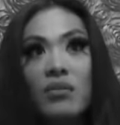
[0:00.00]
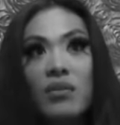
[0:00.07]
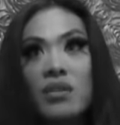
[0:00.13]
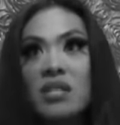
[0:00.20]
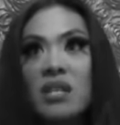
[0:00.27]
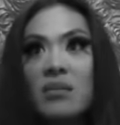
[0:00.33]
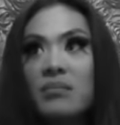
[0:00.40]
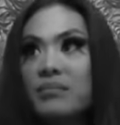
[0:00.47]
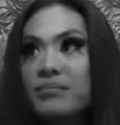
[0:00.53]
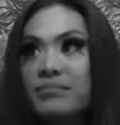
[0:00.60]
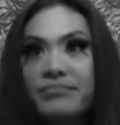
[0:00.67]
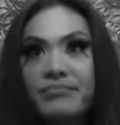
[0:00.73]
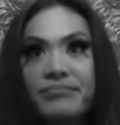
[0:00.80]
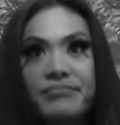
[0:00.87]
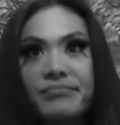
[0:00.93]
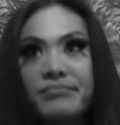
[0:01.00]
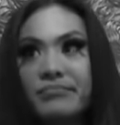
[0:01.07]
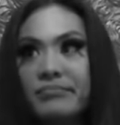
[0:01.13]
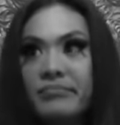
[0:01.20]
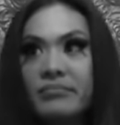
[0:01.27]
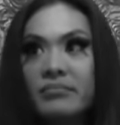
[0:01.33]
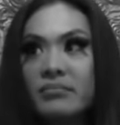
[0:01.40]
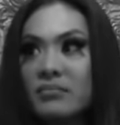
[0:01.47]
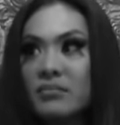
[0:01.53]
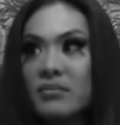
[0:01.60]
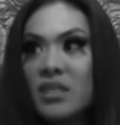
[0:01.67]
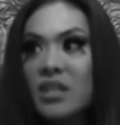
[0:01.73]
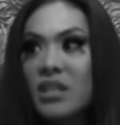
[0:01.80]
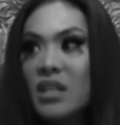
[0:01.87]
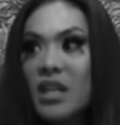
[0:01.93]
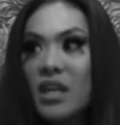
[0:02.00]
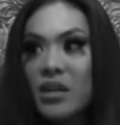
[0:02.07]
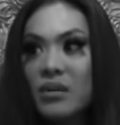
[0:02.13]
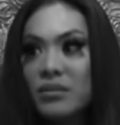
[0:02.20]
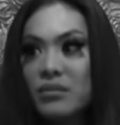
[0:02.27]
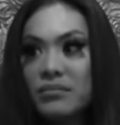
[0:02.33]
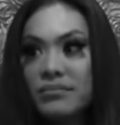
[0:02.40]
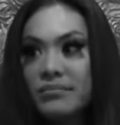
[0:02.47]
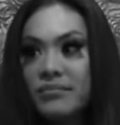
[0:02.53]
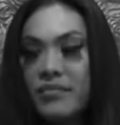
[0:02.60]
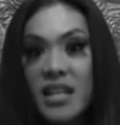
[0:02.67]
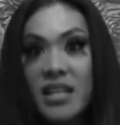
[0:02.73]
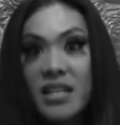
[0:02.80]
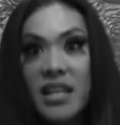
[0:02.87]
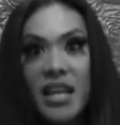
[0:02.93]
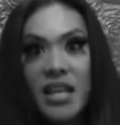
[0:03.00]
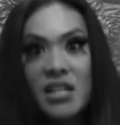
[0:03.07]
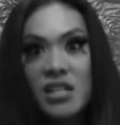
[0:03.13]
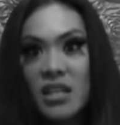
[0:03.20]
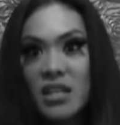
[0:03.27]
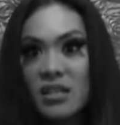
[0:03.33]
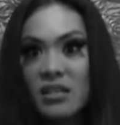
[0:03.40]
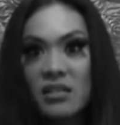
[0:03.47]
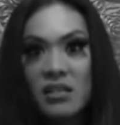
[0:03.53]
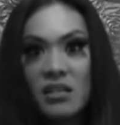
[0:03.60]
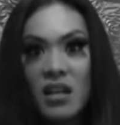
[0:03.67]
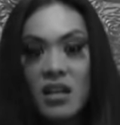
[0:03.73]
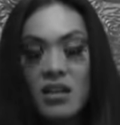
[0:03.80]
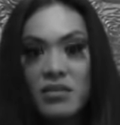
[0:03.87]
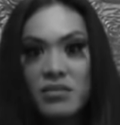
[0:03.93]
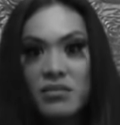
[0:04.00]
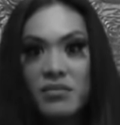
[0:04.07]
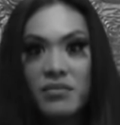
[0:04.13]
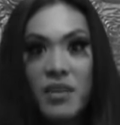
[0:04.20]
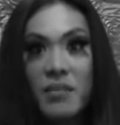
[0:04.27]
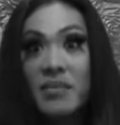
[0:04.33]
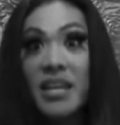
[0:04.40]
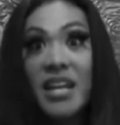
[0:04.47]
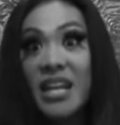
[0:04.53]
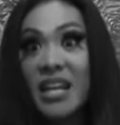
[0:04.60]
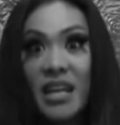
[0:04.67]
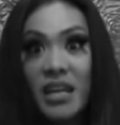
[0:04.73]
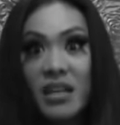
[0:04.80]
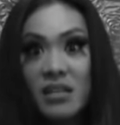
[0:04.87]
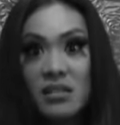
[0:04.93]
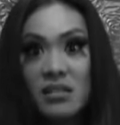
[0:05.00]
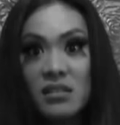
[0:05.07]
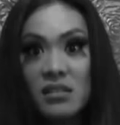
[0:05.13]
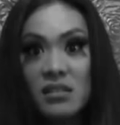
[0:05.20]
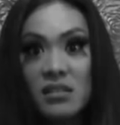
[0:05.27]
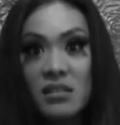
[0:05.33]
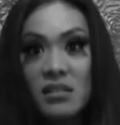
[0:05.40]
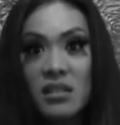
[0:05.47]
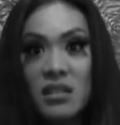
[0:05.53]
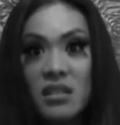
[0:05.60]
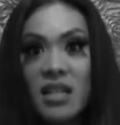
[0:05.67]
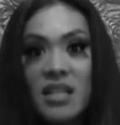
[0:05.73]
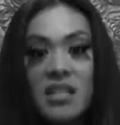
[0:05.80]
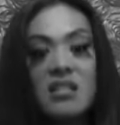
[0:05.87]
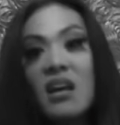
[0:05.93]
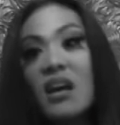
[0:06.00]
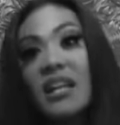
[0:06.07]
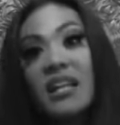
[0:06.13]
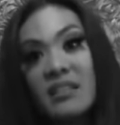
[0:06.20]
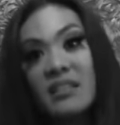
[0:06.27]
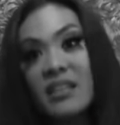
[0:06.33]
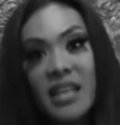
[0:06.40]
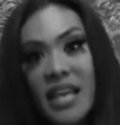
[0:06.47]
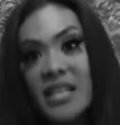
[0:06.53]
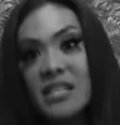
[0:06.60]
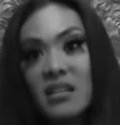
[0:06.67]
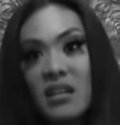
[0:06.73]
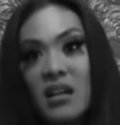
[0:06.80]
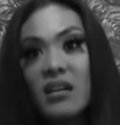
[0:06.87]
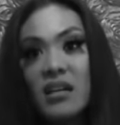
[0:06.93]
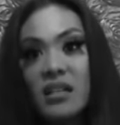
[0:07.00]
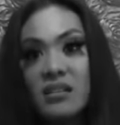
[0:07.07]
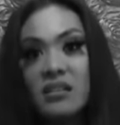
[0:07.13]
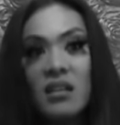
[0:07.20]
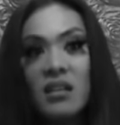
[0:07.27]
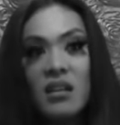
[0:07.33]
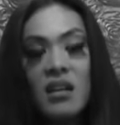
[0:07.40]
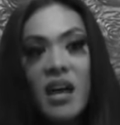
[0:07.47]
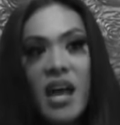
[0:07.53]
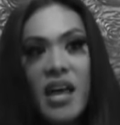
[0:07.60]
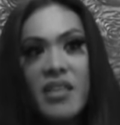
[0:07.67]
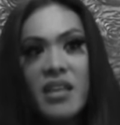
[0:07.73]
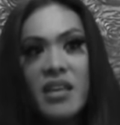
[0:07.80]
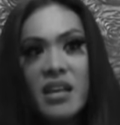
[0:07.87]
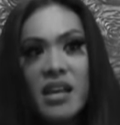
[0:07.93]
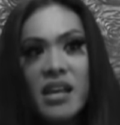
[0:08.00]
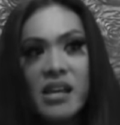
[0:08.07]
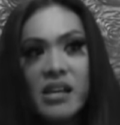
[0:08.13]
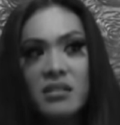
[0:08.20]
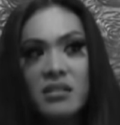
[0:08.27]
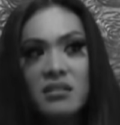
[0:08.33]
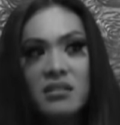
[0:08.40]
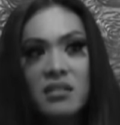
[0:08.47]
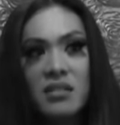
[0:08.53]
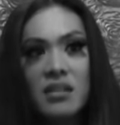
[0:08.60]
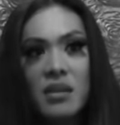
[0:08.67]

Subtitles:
for some, you know, validation of femininity. That's not the case at all. I think that,